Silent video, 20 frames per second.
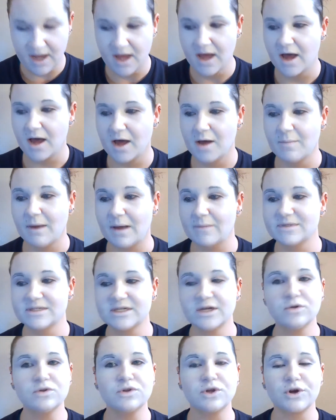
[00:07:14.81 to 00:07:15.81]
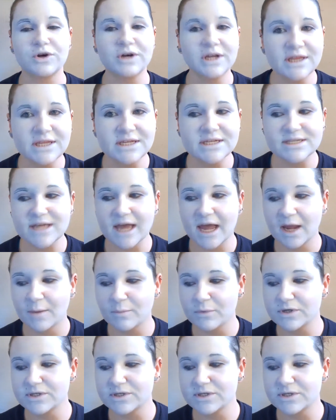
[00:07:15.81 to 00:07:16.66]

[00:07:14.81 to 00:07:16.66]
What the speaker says: I'm still learning this camera,